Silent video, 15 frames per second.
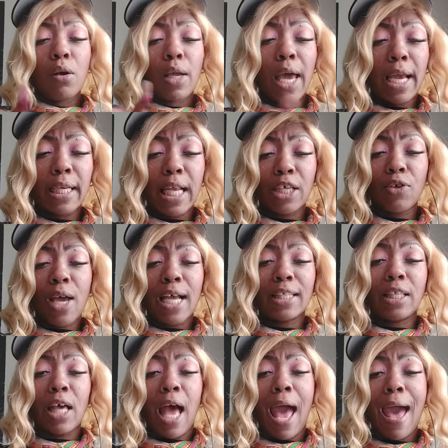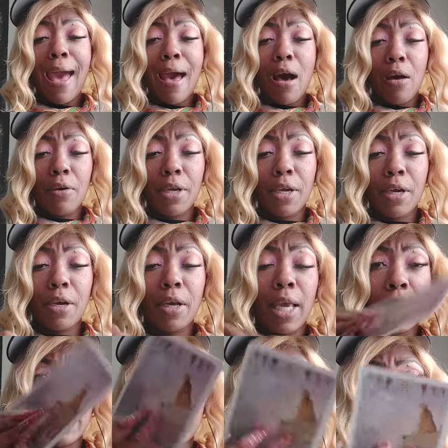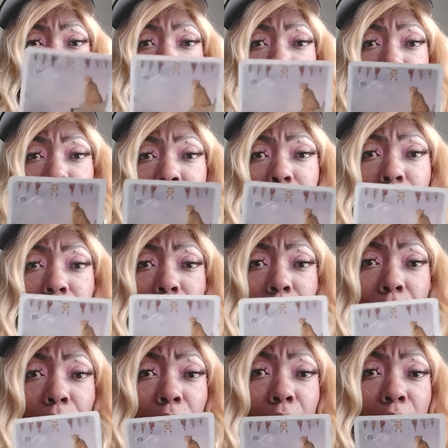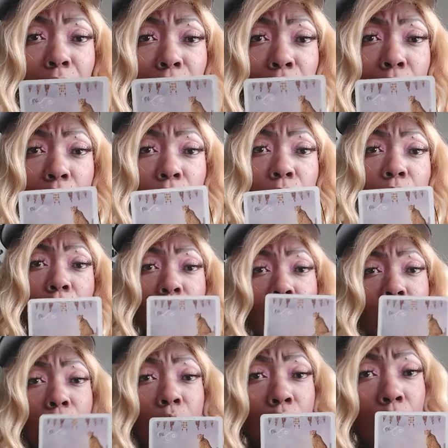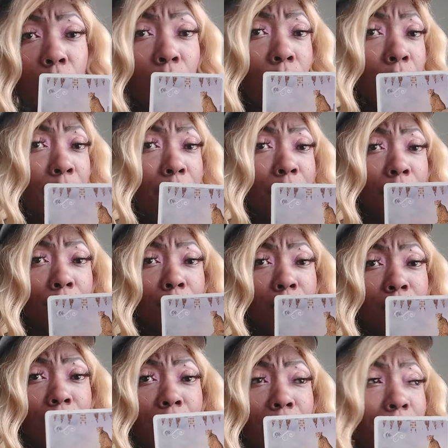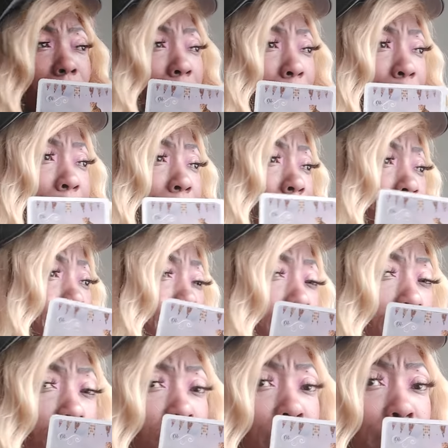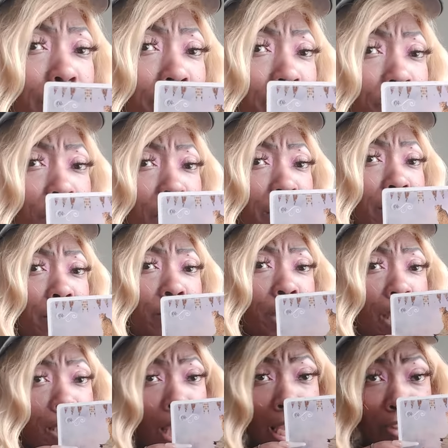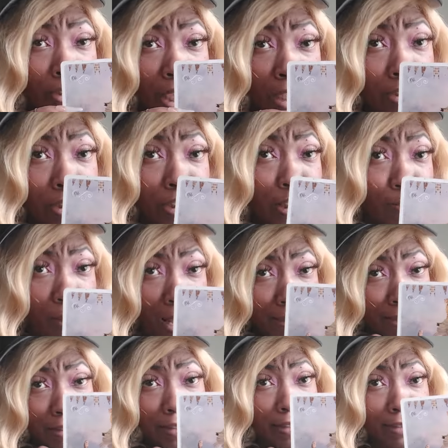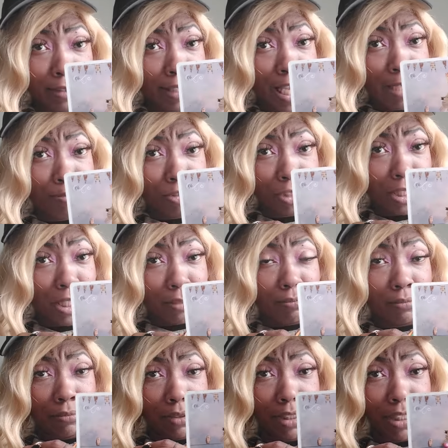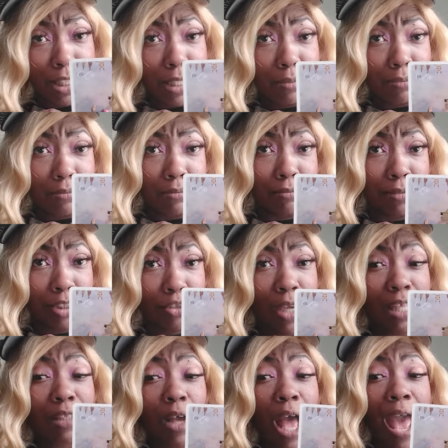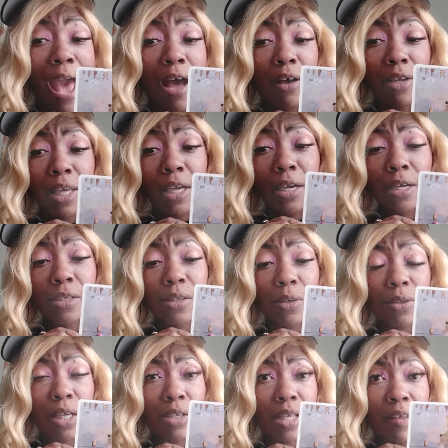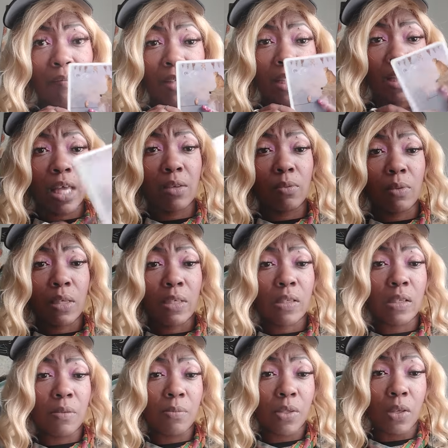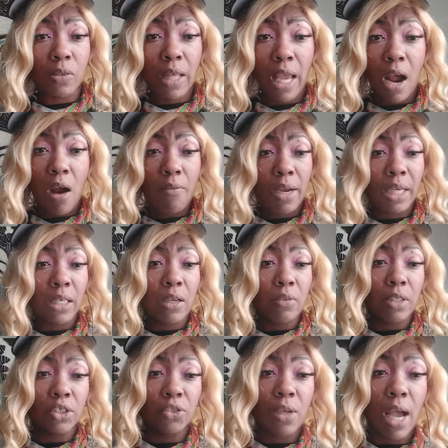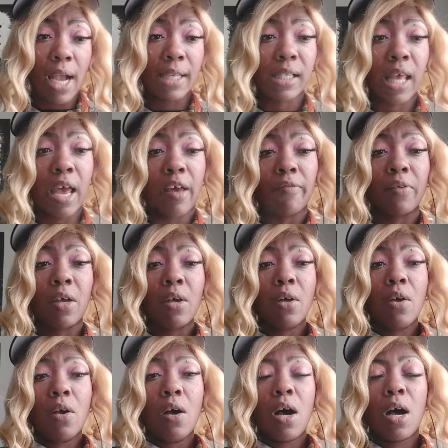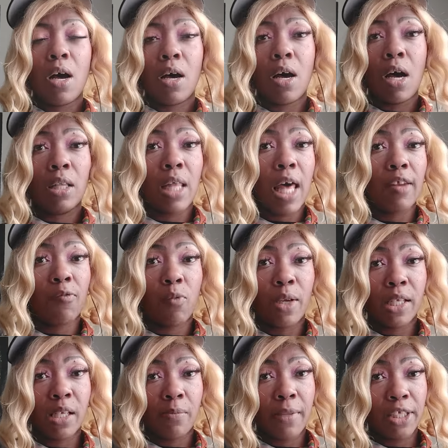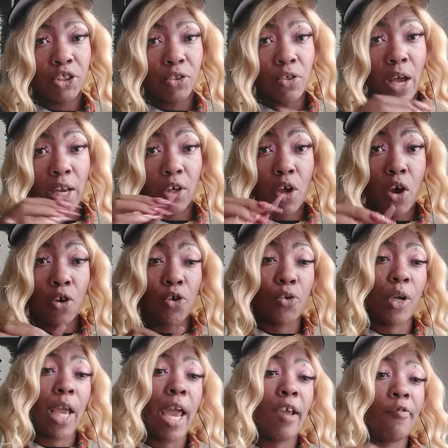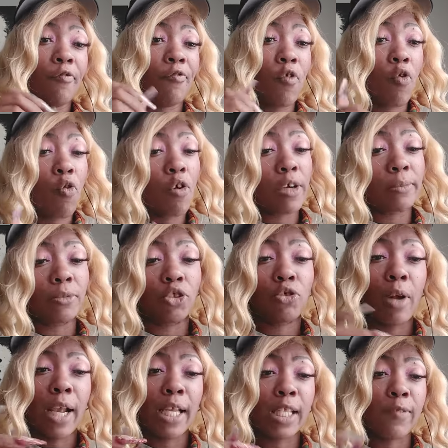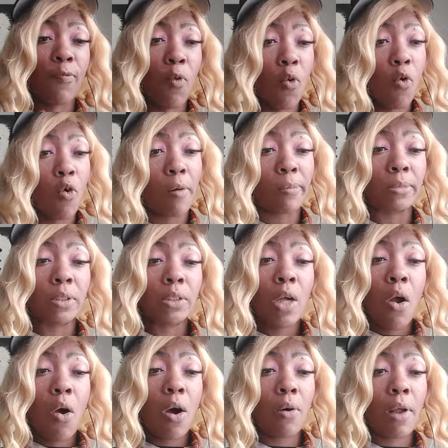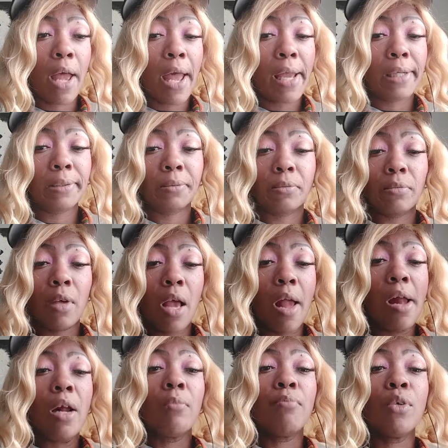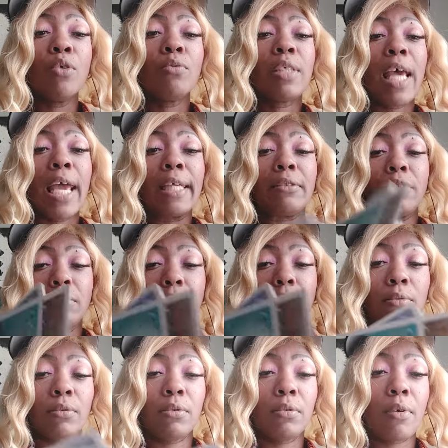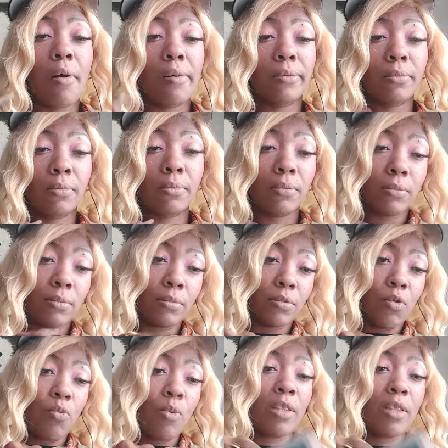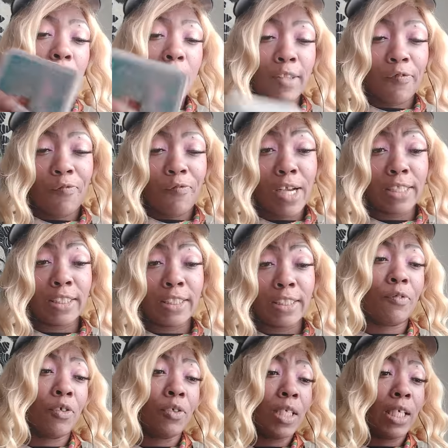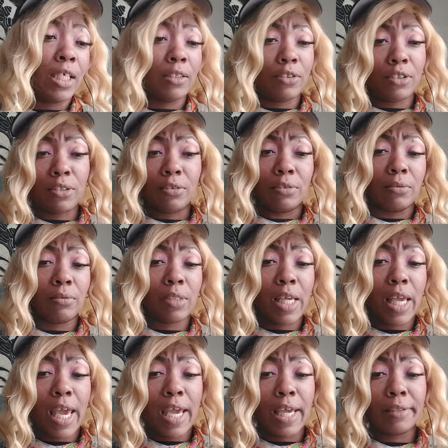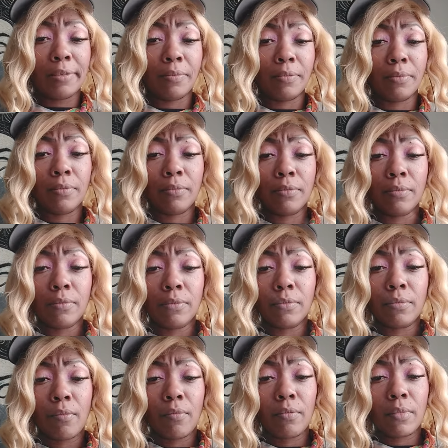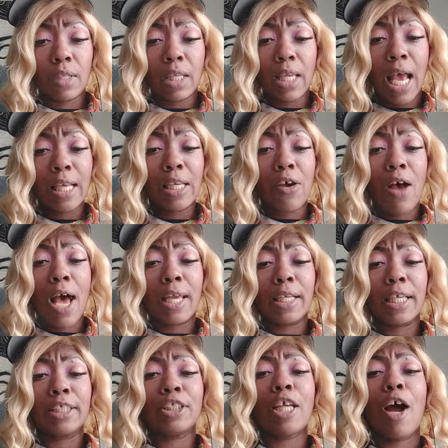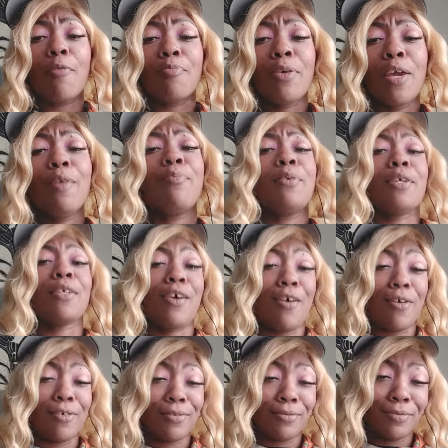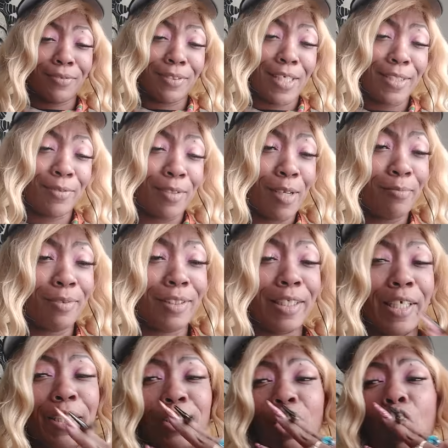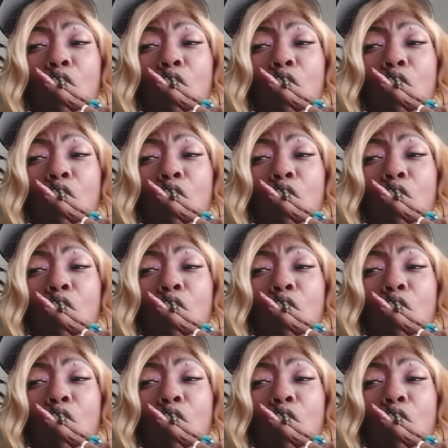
Okay, now you got the owl here and this cheetah. So, or whatever, what's it called? A leopard. Shit, motherfucker ain't changing the spots. It's still the same shit. Shit. But you got the owl here, so there's definitely a lot of wisdom. So they already know that you guys have uh, a lot of wisdom that you know how to co-create, form, transform, okay? Mutate with motherfuckers if you need to, okay? Y'all know how to get y'all pimping on. That's what I'm seeing.